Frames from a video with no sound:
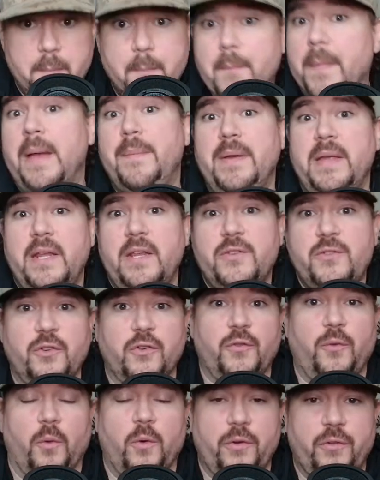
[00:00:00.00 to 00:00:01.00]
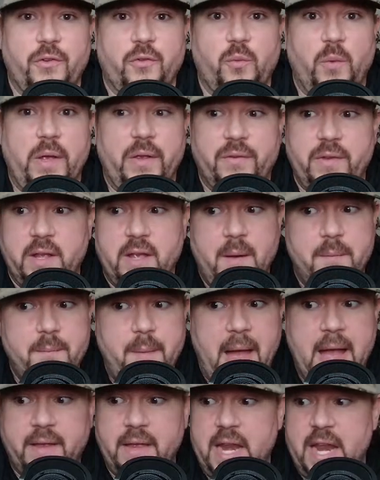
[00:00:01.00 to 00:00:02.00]
Maybe it is just 4 to 6 weeks, and he come
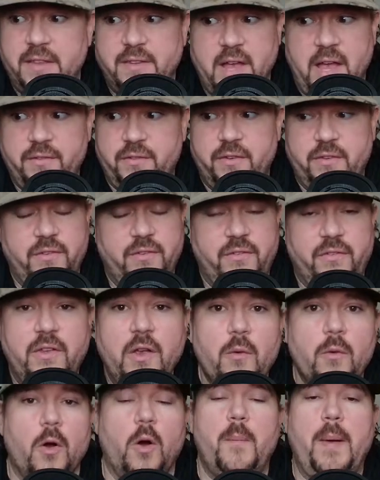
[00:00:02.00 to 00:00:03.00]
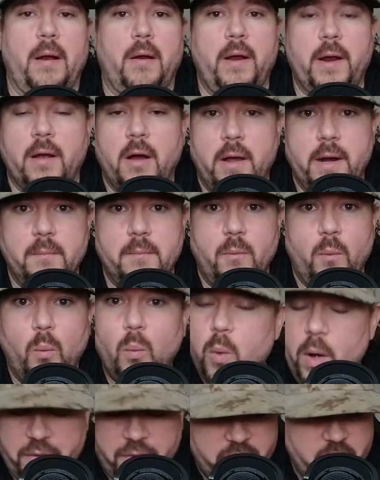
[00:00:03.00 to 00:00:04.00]
back and it has zero bearing on him
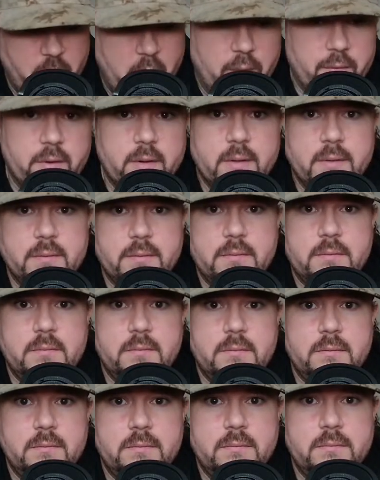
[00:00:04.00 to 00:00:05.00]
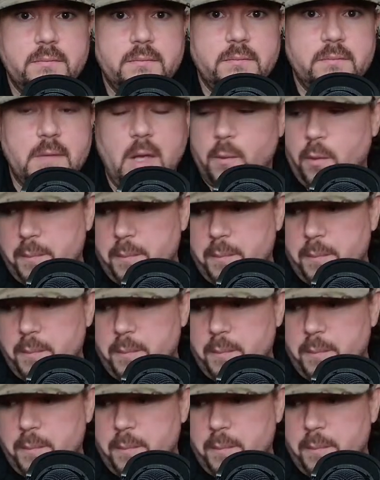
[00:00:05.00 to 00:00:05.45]
whatsoever. I won't